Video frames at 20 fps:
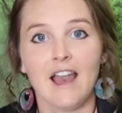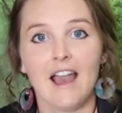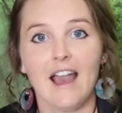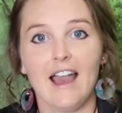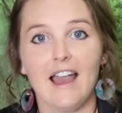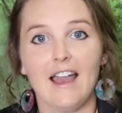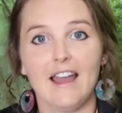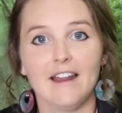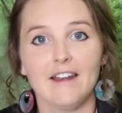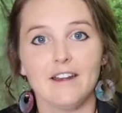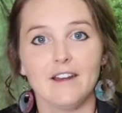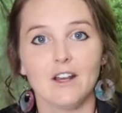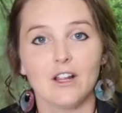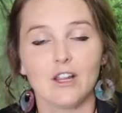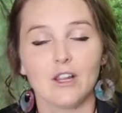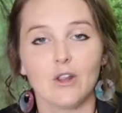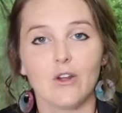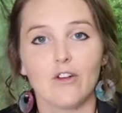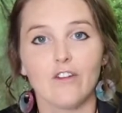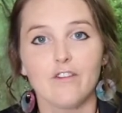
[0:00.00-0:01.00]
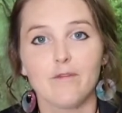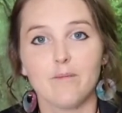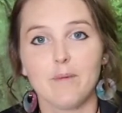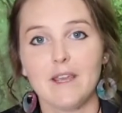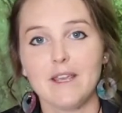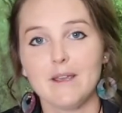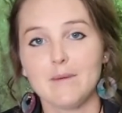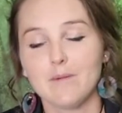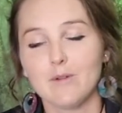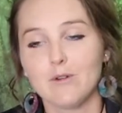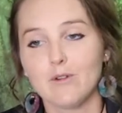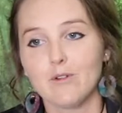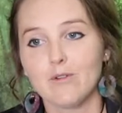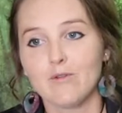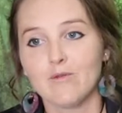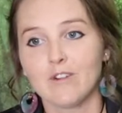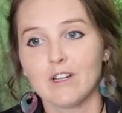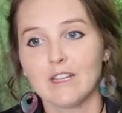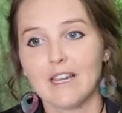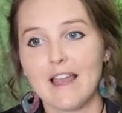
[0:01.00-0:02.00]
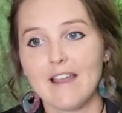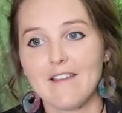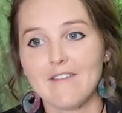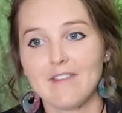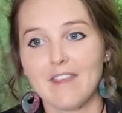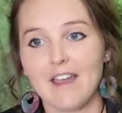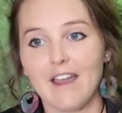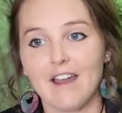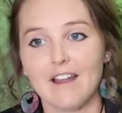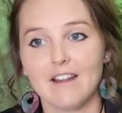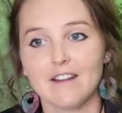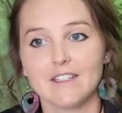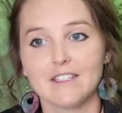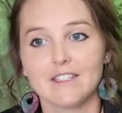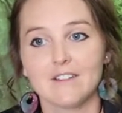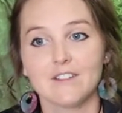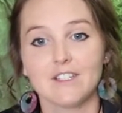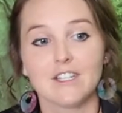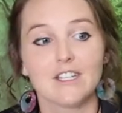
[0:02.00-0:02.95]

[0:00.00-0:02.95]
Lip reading: and a lot of people relate that